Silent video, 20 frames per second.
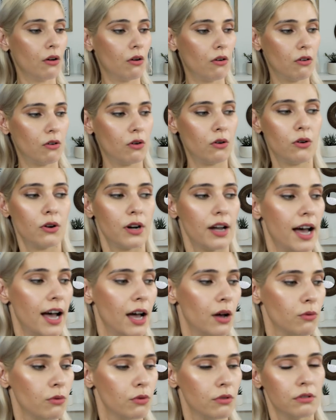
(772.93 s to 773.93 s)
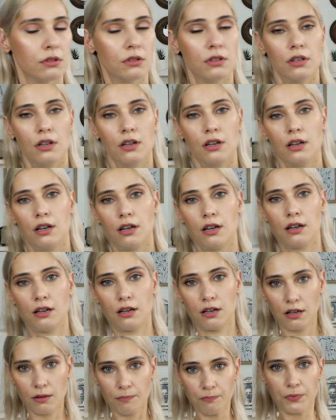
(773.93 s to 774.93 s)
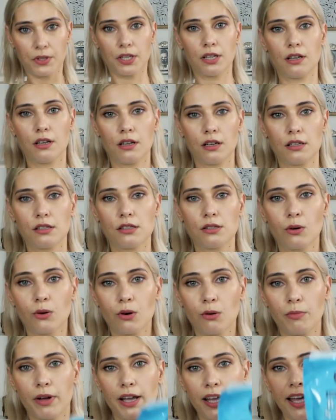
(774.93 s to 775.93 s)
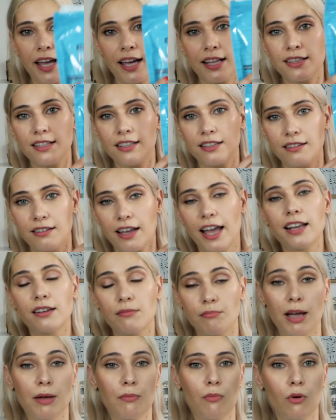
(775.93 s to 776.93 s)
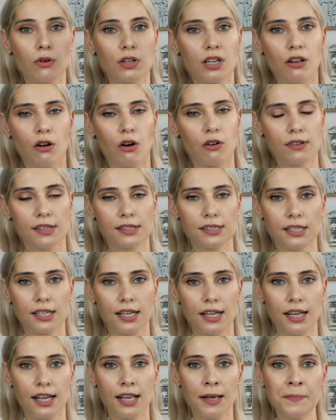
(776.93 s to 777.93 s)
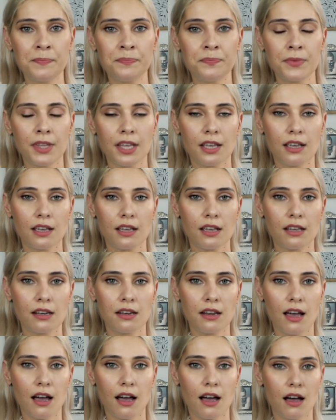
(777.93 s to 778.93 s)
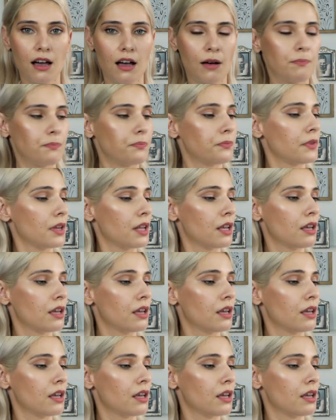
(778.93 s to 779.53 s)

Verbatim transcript: or I would uh, soak my head and my body obviously in um,